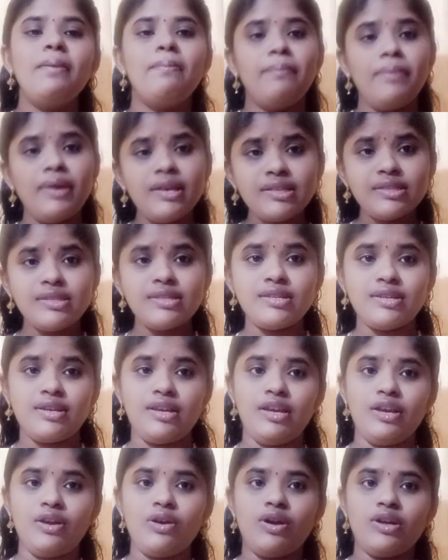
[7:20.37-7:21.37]
Mixed
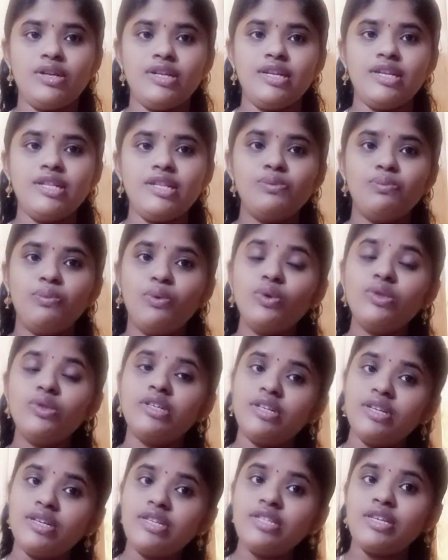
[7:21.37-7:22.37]
incontinence, both
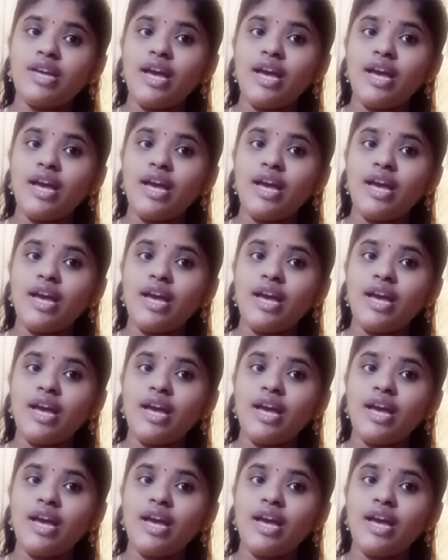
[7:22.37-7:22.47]
urge